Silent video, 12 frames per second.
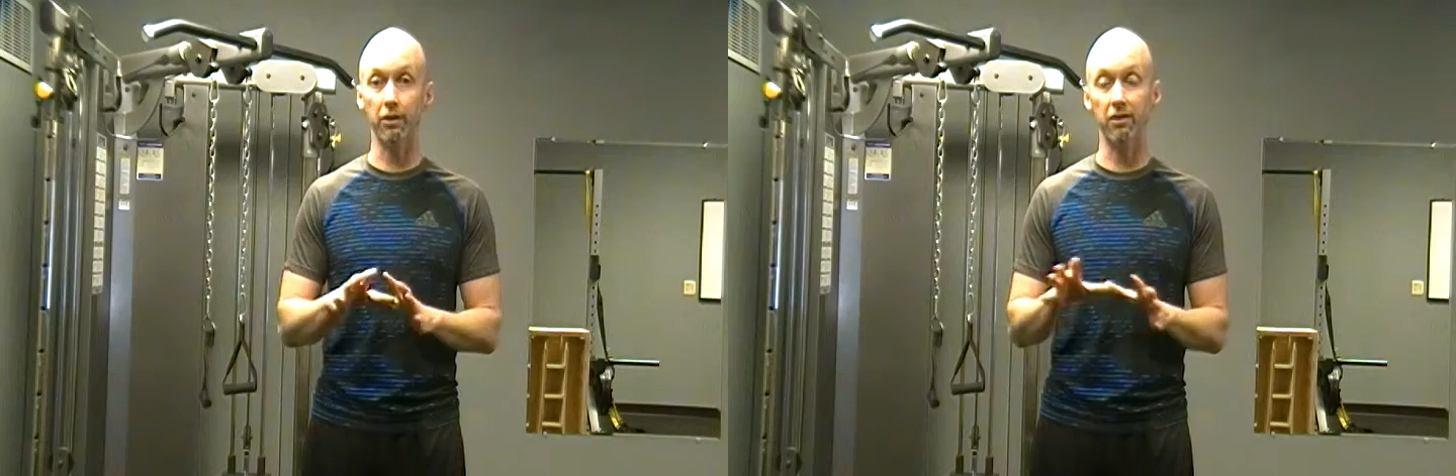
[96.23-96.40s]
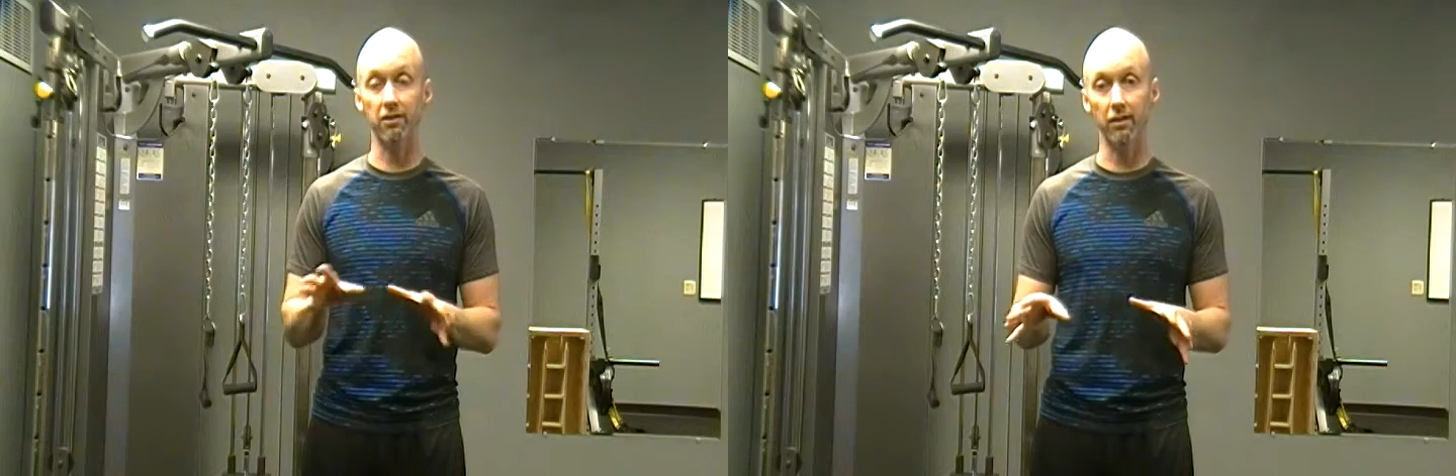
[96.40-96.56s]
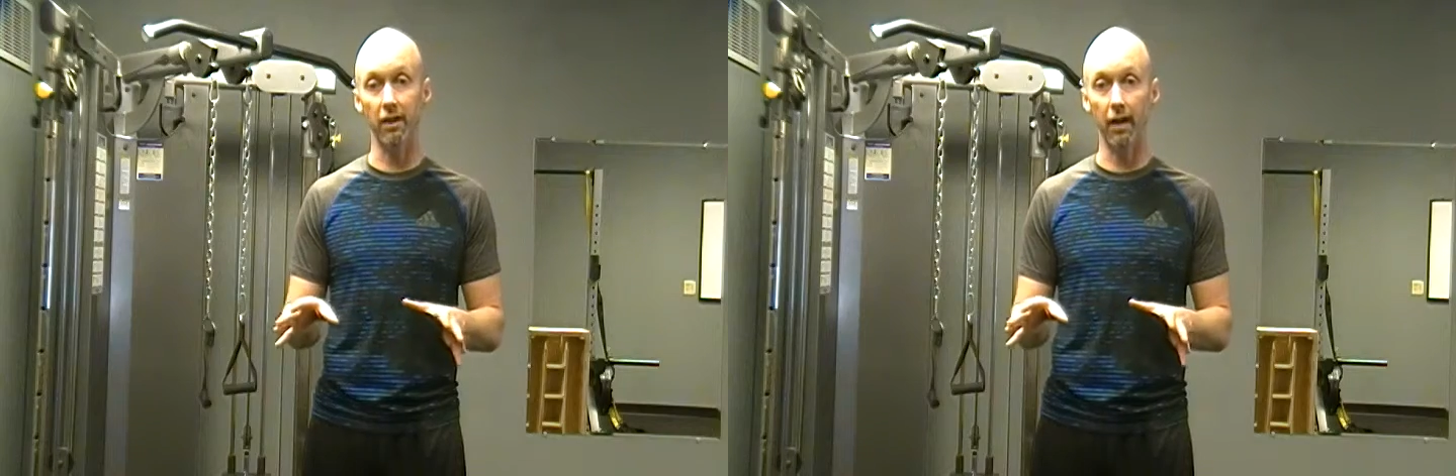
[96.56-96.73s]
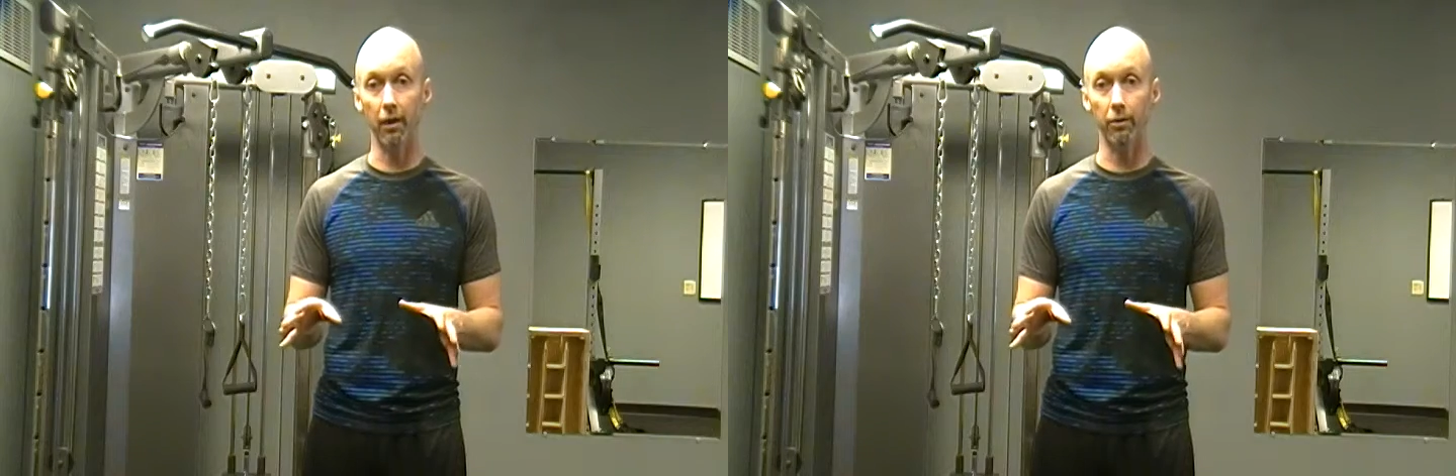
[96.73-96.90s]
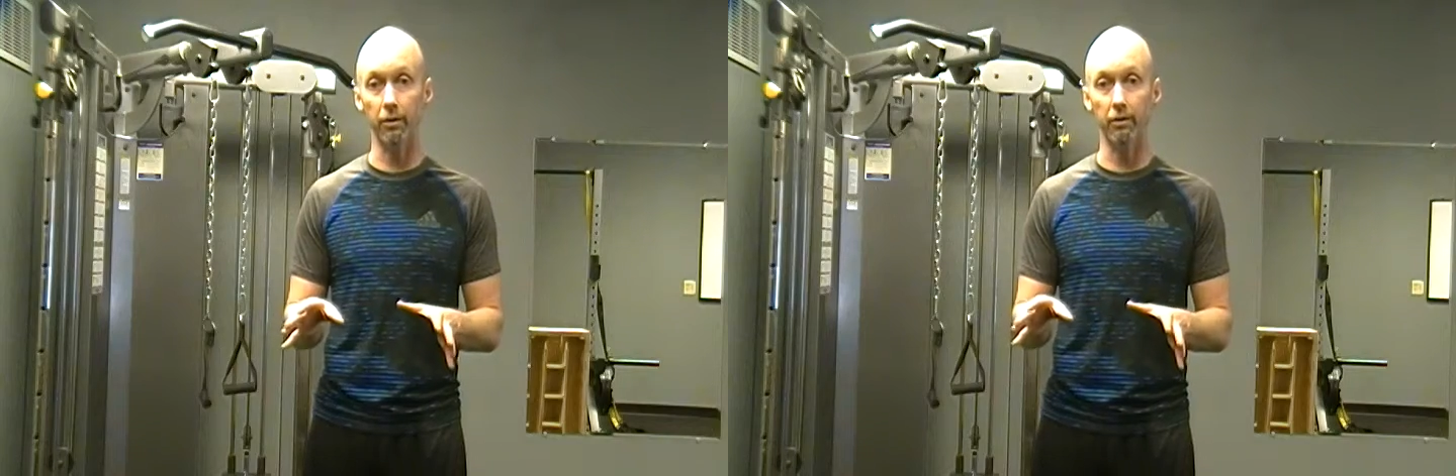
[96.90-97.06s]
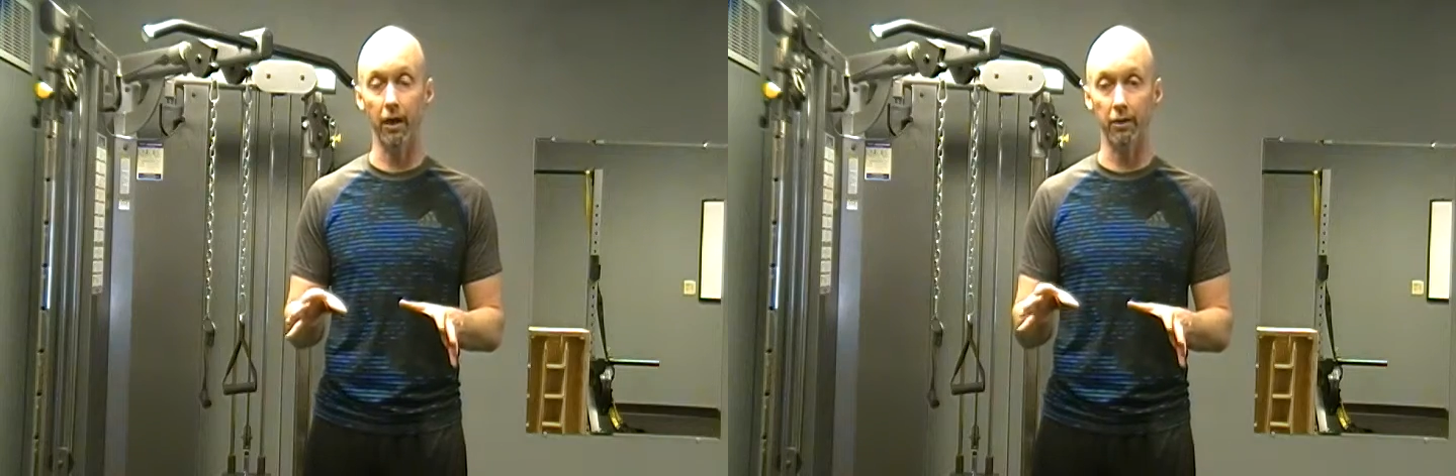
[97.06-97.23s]
because that's not
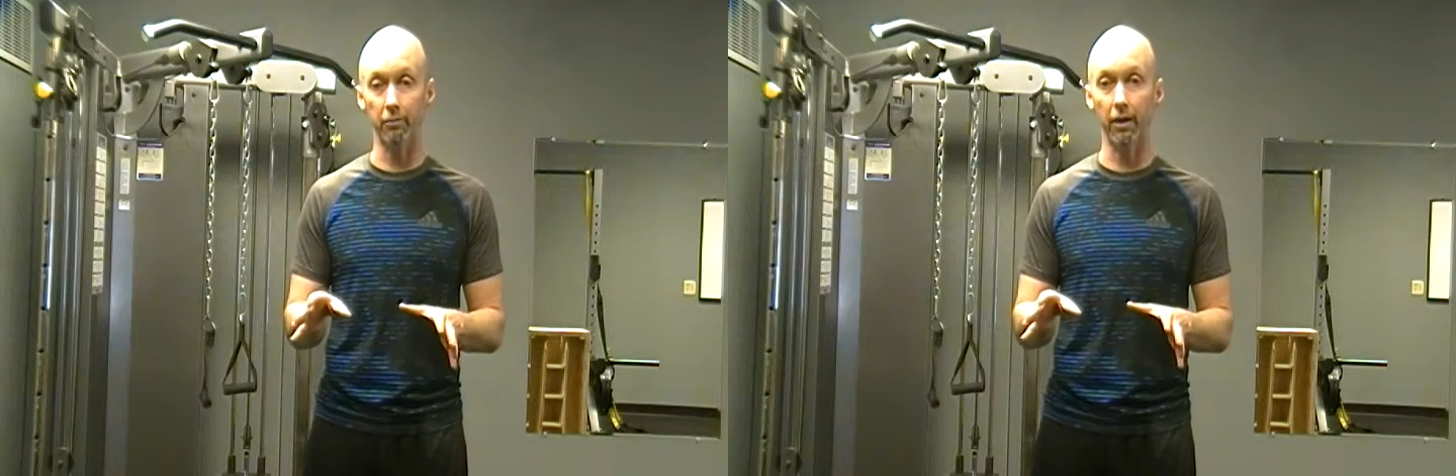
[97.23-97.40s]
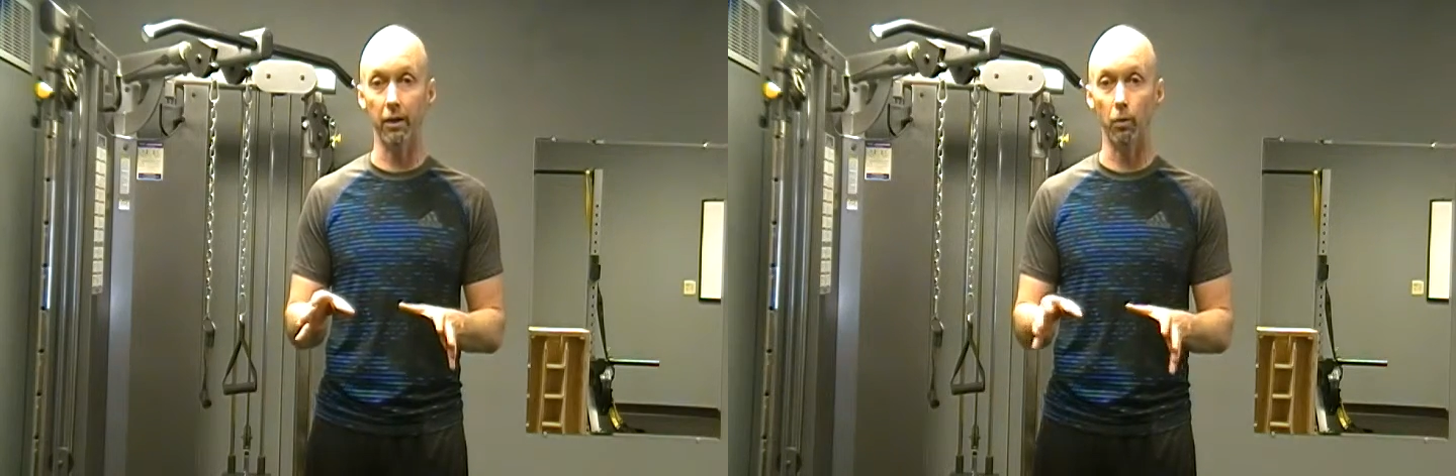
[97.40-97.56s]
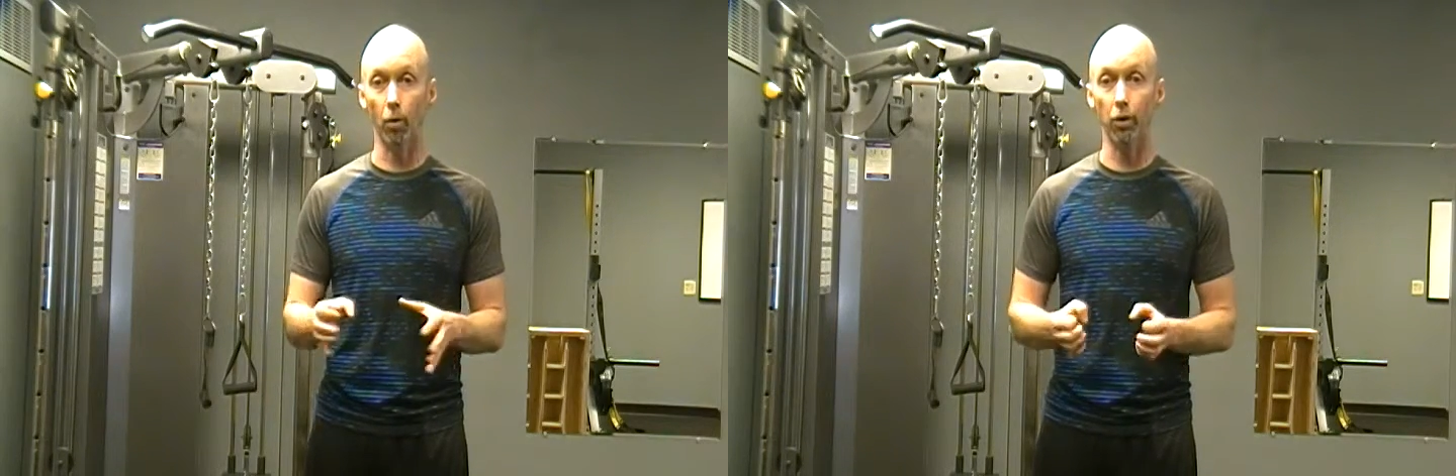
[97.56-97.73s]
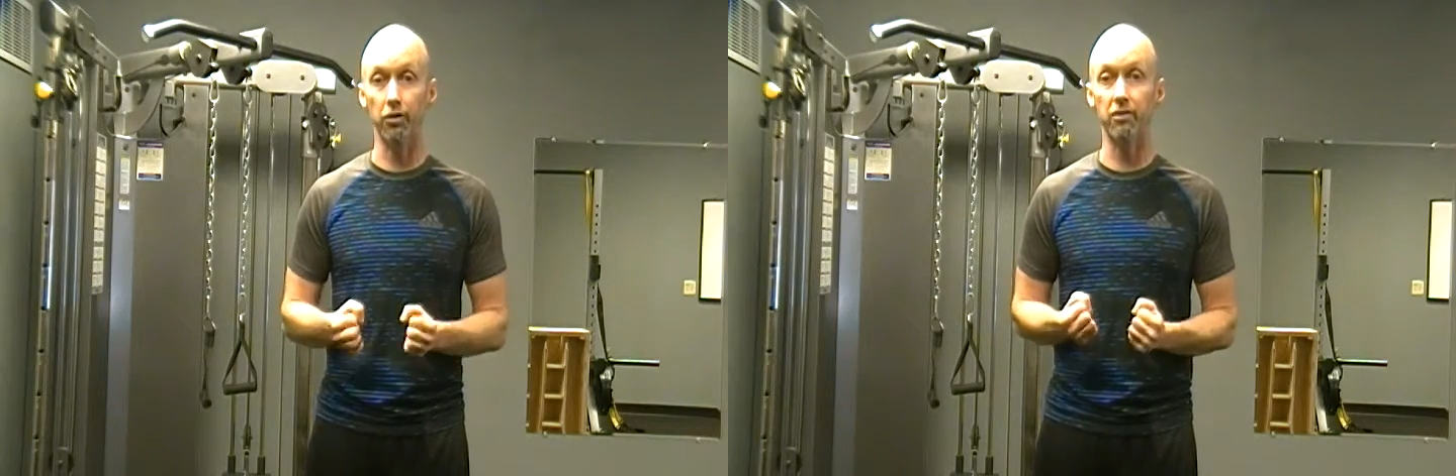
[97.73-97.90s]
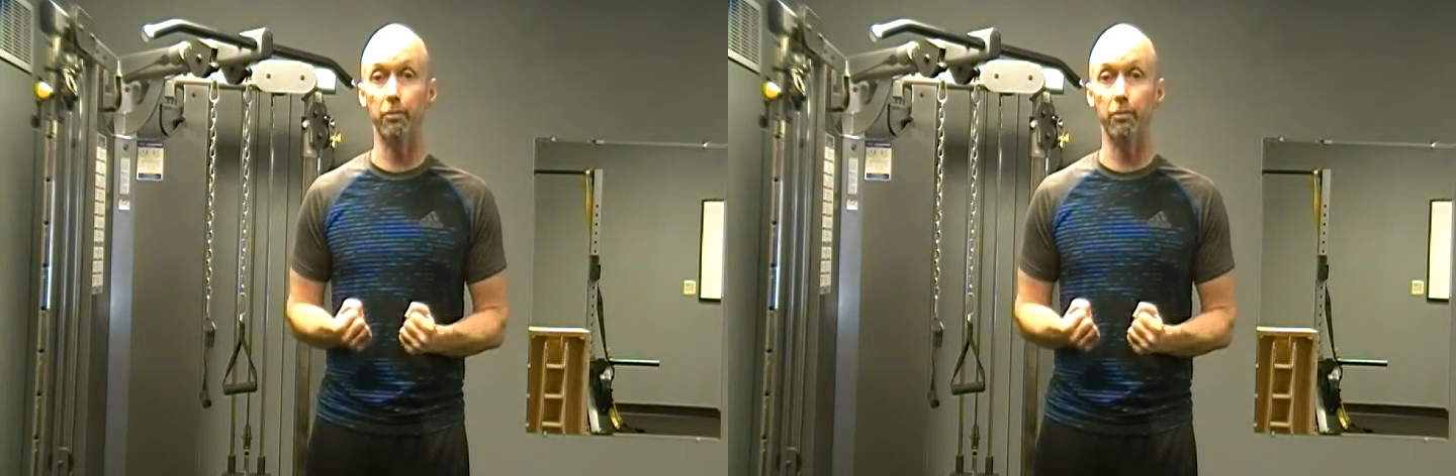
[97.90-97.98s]
how your body works.